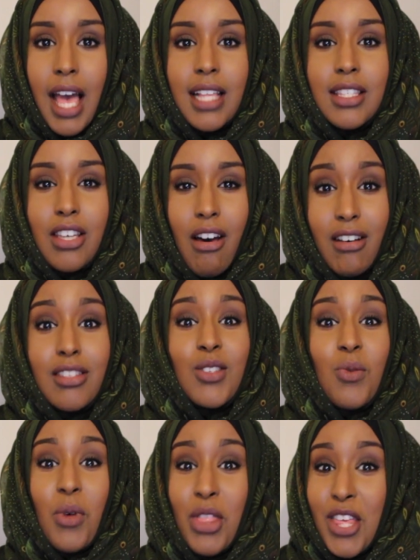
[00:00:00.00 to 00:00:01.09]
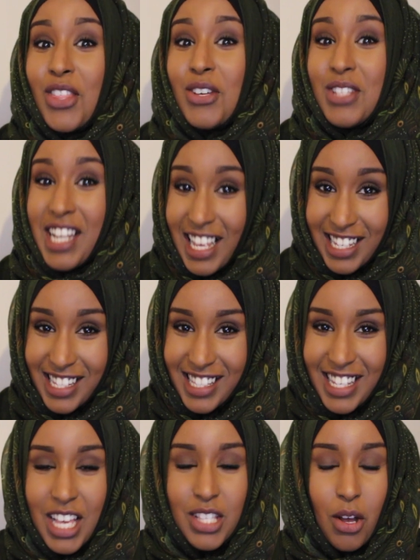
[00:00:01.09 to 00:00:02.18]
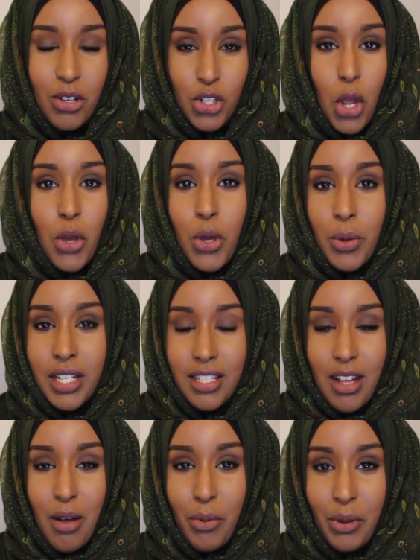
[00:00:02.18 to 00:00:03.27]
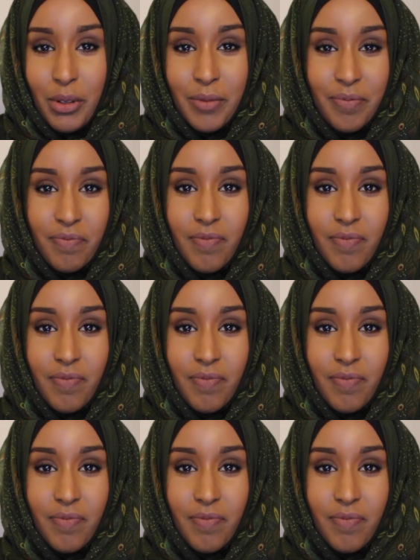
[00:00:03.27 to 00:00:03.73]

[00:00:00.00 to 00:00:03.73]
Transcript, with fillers: and tasks within those lists. So I'll show you an example.